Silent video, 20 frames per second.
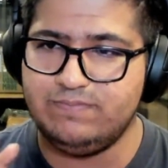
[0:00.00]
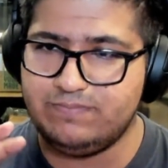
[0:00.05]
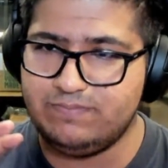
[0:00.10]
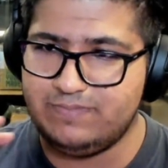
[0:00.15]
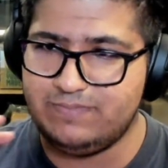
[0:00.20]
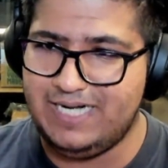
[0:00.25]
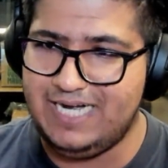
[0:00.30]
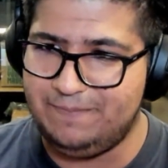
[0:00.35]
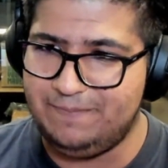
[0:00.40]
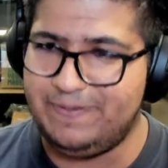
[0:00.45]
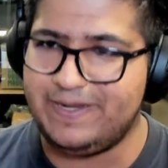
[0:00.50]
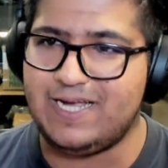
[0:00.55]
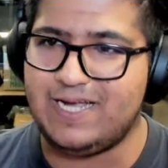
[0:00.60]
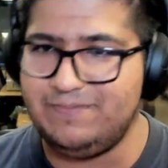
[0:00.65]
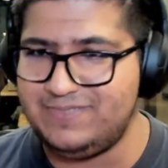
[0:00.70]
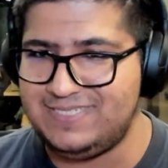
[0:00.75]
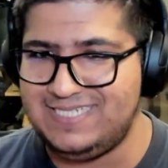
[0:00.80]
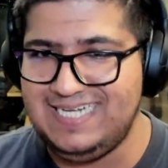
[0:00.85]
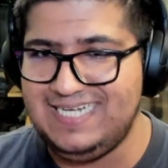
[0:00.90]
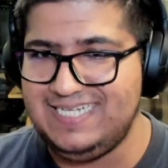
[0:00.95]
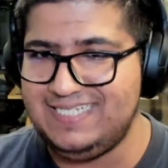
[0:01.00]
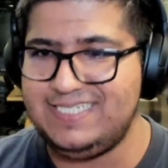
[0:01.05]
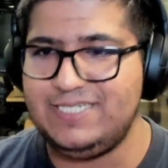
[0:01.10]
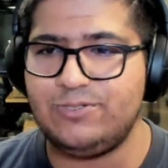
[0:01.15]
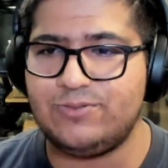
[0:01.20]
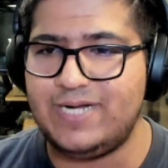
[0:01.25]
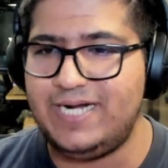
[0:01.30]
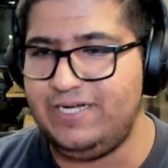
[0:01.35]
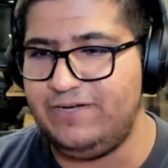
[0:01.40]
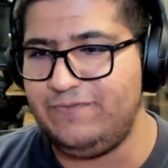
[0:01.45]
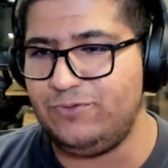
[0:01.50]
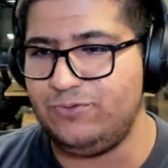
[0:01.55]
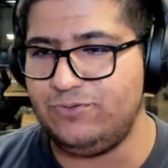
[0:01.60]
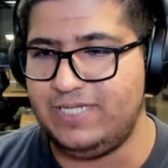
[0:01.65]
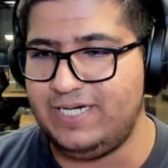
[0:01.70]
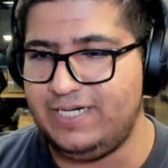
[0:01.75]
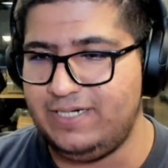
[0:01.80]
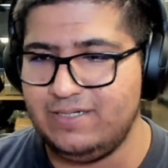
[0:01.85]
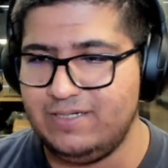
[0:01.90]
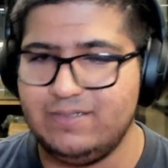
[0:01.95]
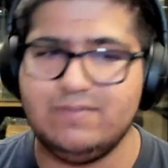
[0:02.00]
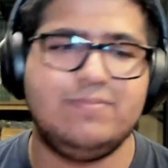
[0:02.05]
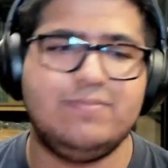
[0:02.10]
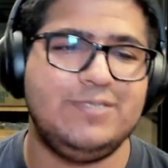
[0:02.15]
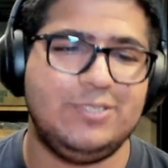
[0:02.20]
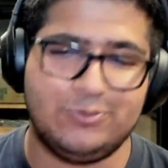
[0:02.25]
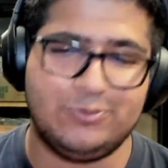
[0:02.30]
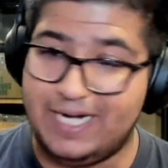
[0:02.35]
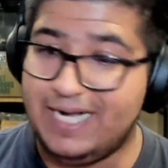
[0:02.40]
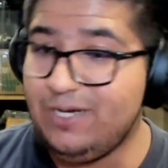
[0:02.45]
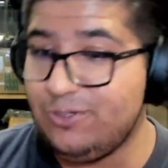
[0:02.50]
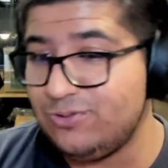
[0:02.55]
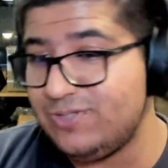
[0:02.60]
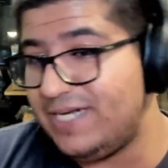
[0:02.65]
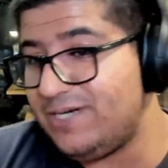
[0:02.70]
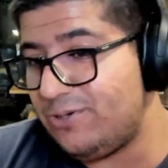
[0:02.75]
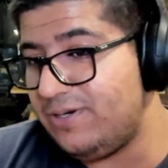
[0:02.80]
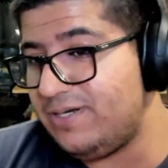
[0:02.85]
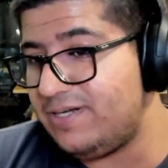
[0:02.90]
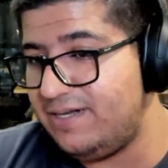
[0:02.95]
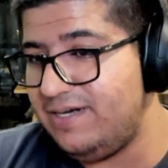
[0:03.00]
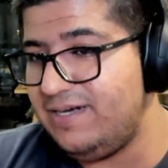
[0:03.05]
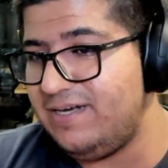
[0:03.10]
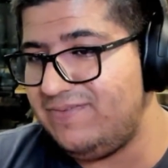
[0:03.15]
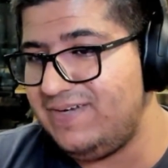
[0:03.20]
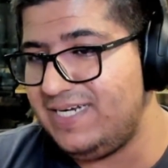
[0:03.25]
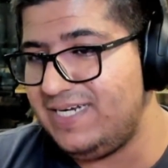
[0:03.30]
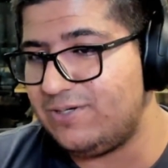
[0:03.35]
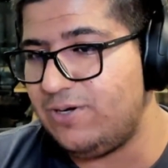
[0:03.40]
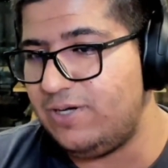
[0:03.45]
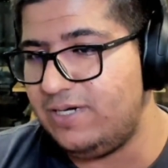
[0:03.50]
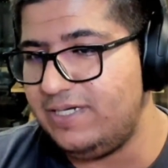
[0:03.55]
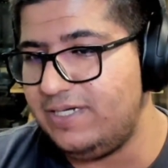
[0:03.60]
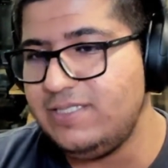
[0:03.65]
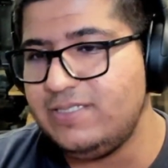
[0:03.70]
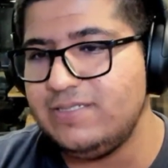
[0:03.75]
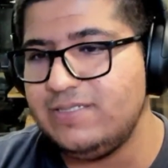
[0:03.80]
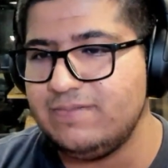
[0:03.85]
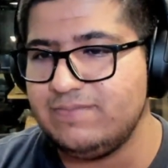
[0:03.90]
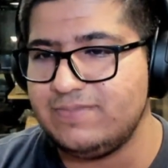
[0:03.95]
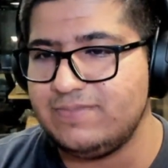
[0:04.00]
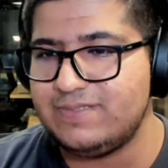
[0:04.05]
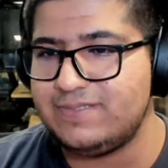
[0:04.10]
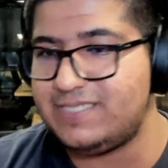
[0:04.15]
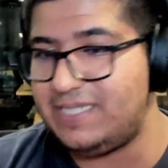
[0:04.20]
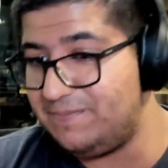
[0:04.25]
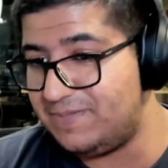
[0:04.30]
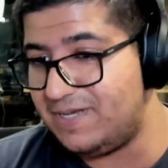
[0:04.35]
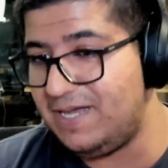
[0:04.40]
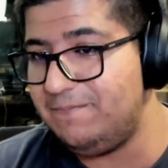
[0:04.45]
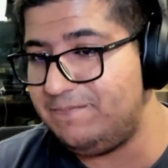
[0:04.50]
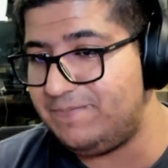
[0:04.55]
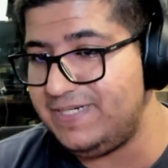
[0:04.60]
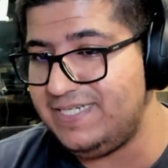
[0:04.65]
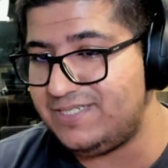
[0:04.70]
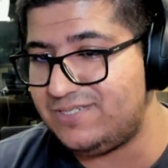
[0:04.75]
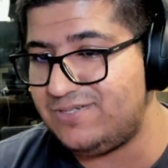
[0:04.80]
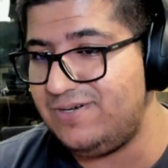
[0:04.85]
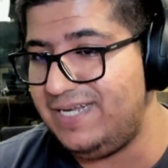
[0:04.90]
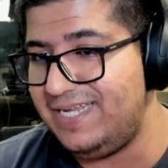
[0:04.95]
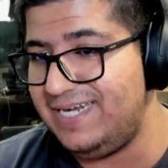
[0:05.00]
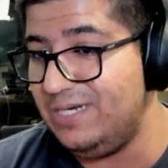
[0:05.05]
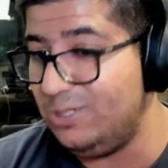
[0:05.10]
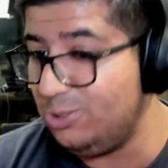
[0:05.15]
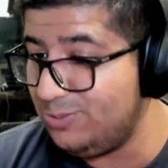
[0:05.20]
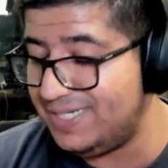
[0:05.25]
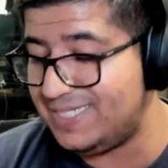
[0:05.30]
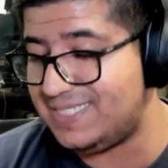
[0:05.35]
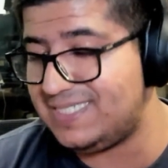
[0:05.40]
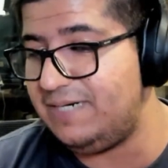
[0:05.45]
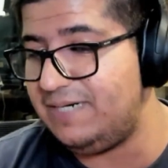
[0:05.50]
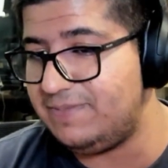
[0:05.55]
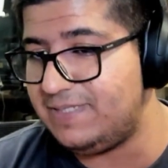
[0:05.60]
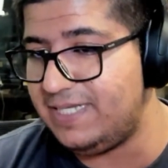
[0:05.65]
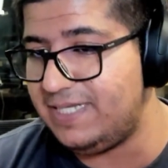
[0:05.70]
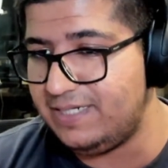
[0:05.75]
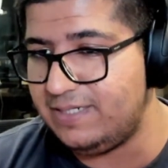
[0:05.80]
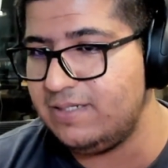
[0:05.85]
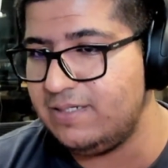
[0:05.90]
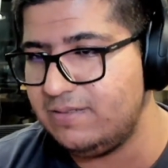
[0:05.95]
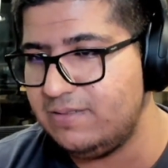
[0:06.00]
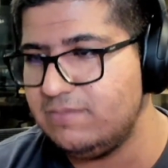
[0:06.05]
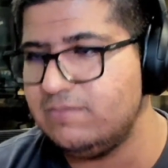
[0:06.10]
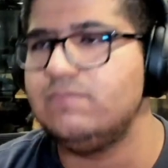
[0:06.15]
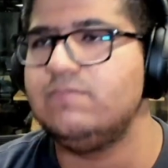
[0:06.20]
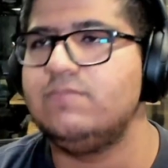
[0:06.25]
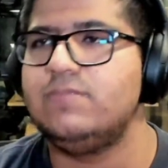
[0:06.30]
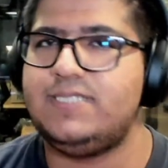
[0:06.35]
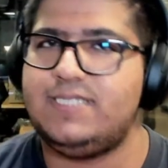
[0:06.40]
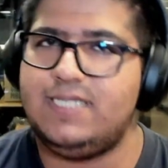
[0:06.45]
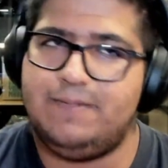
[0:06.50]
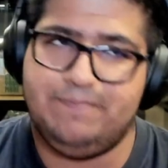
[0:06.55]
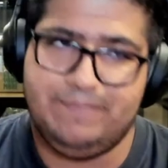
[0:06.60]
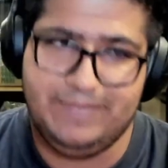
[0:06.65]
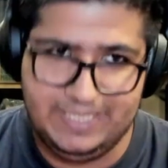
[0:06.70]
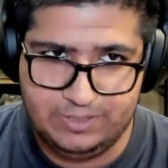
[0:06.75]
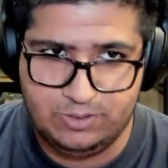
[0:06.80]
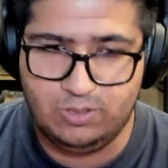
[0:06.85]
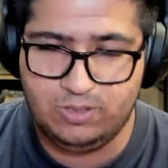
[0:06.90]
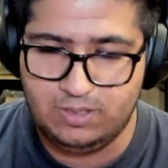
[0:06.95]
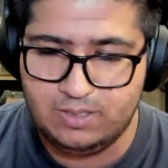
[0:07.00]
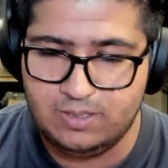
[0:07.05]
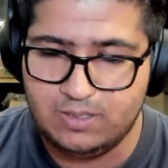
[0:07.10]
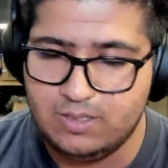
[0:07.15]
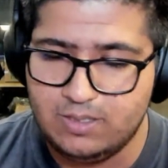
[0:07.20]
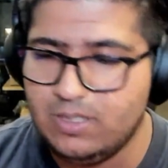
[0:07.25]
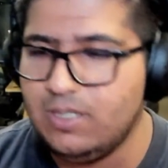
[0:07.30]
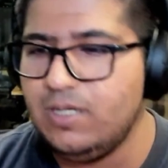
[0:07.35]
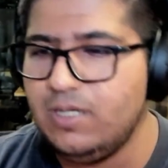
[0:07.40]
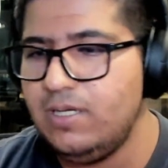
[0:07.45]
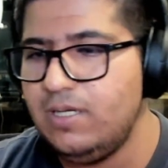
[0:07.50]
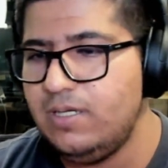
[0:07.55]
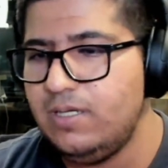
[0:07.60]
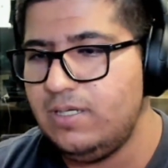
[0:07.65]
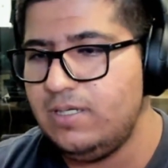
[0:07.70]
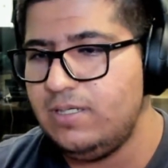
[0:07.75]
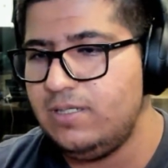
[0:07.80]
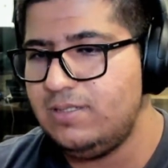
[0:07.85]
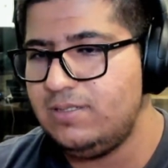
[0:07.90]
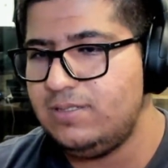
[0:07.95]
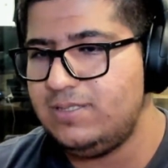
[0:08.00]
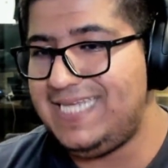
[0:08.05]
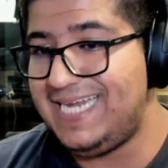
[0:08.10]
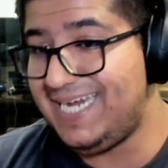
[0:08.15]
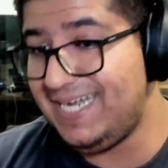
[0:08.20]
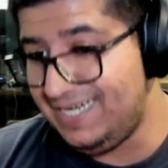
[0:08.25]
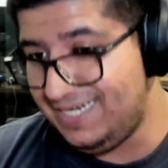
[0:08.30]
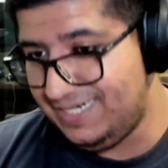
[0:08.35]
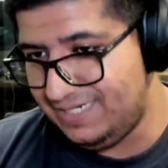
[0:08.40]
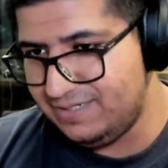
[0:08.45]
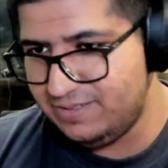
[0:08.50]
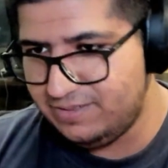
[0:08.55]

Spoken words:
it becomes easy to kind of do that. You can do that alternatively in college. Some companies today do accept that, some may not. Secondly,